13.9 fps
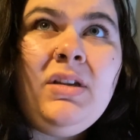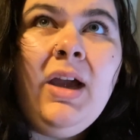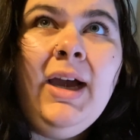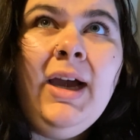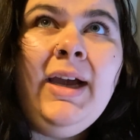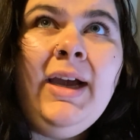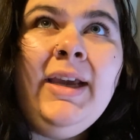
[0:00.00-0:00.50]

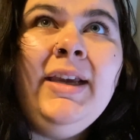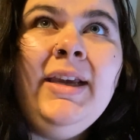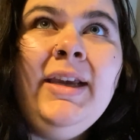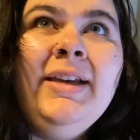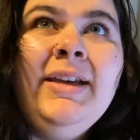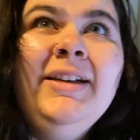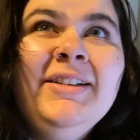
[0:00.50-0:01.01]

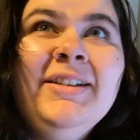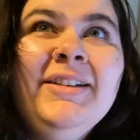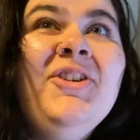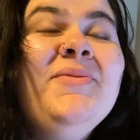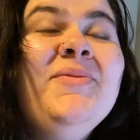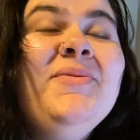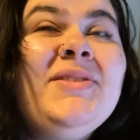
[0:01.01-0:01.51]
I
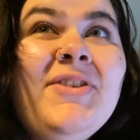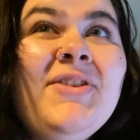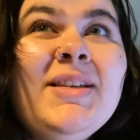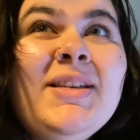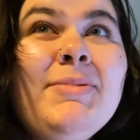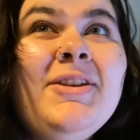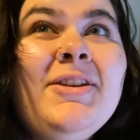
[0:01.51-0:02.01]
almost fell
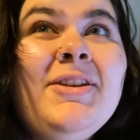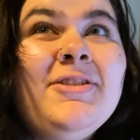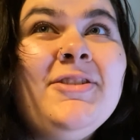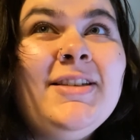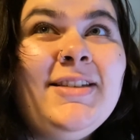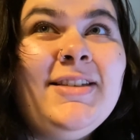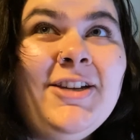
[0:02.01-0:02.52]
asleep at the
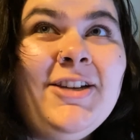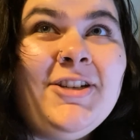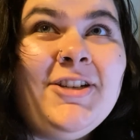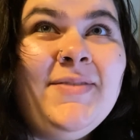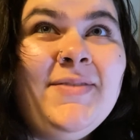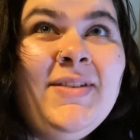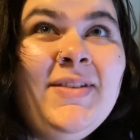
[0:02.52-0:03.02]
nurse's
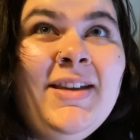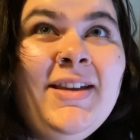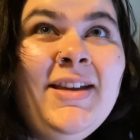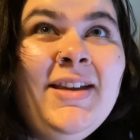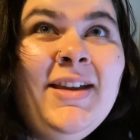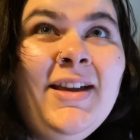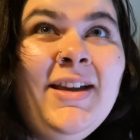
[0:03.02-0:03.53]
station.
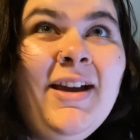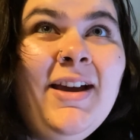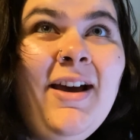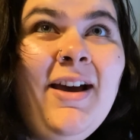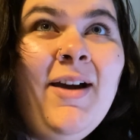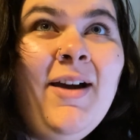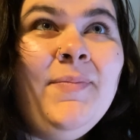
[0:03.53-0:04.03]

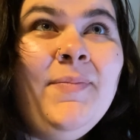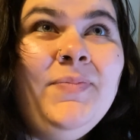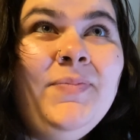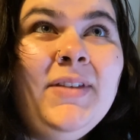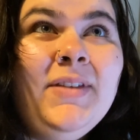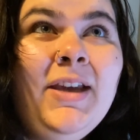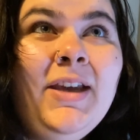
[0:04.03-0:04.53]
And
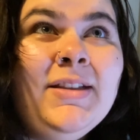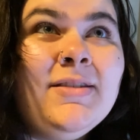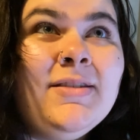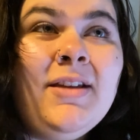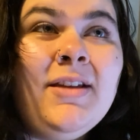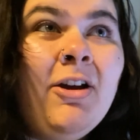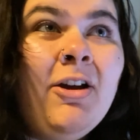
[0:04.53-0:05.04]

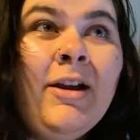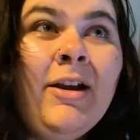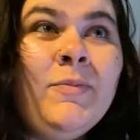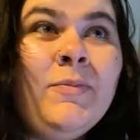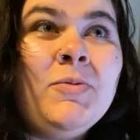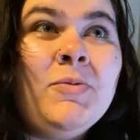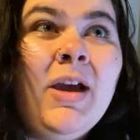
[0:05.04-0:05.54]
an
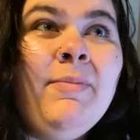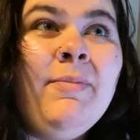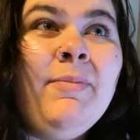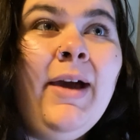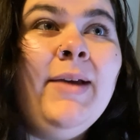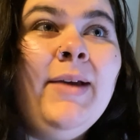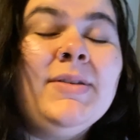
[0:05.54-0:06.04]
RN was walking
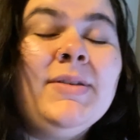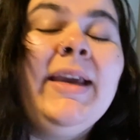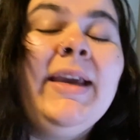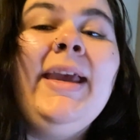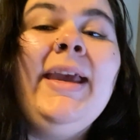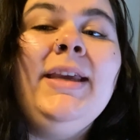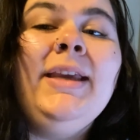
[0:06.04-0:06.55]
by and was like,
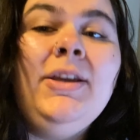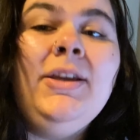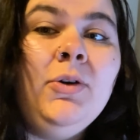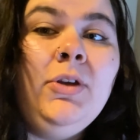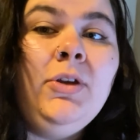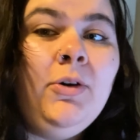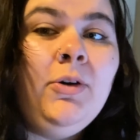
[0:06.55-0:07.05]
"Hey,
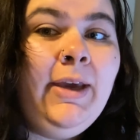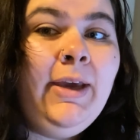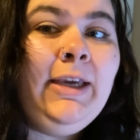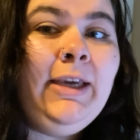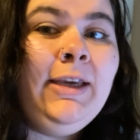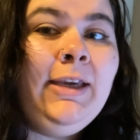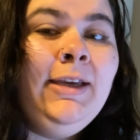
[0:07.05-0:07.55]
you
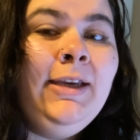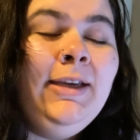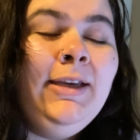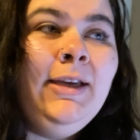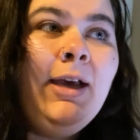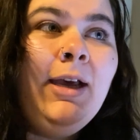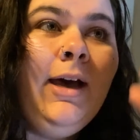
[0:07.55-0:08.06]
awake?"
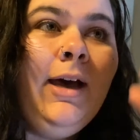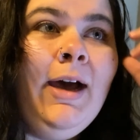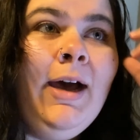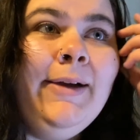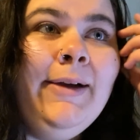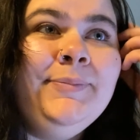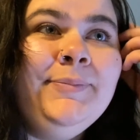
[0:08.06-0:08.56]

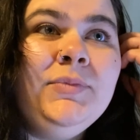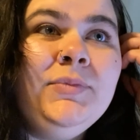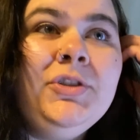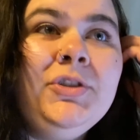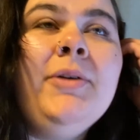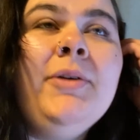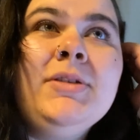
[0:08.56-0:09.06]

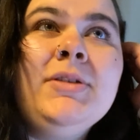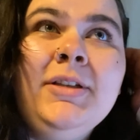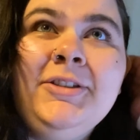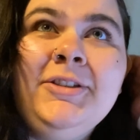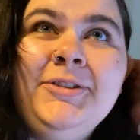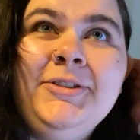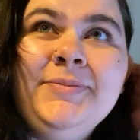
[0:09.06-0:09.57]
So that was a
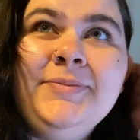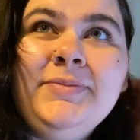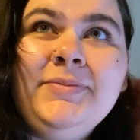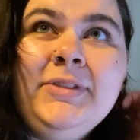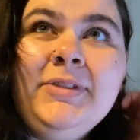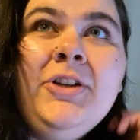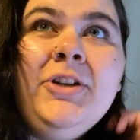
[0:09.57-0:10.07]
little
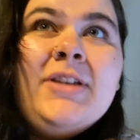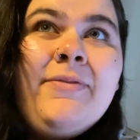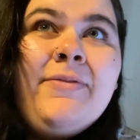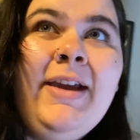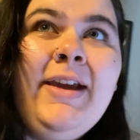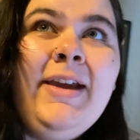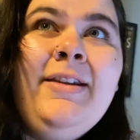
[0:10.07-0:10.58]

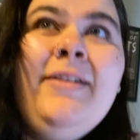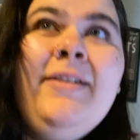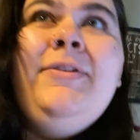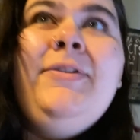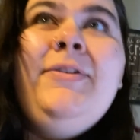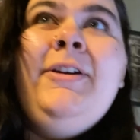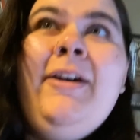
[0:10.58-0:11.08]
tough. I had to
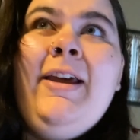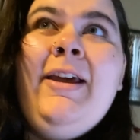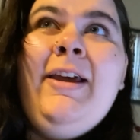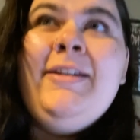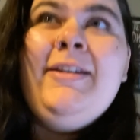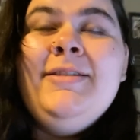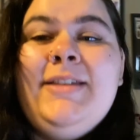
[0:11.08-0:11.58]
figure out how
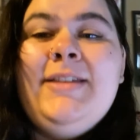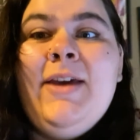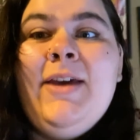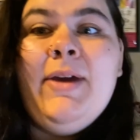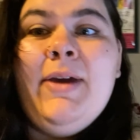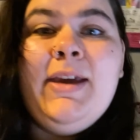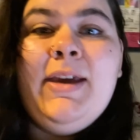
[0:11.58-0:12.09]
to stay
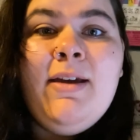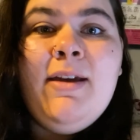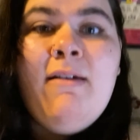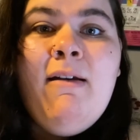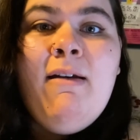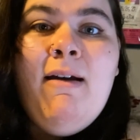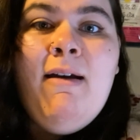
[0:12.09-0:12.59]
awake.
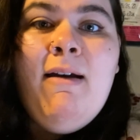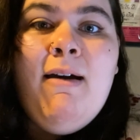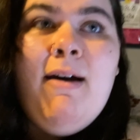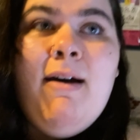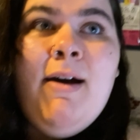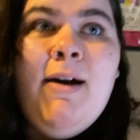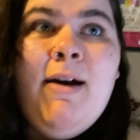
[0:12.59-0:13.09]

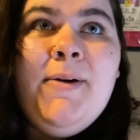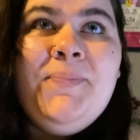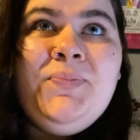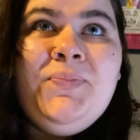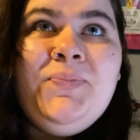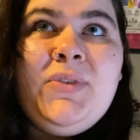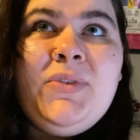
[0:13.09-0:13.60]

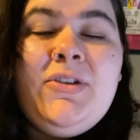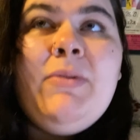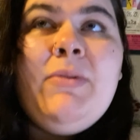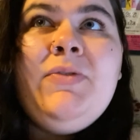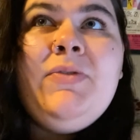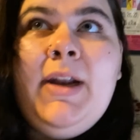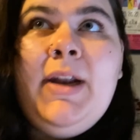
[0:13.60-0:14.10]
So that
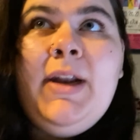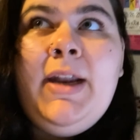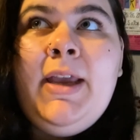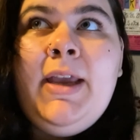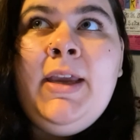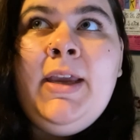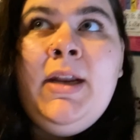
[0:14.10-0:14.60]
was Friday
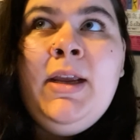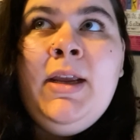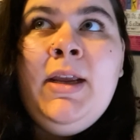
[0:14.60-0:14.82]
night.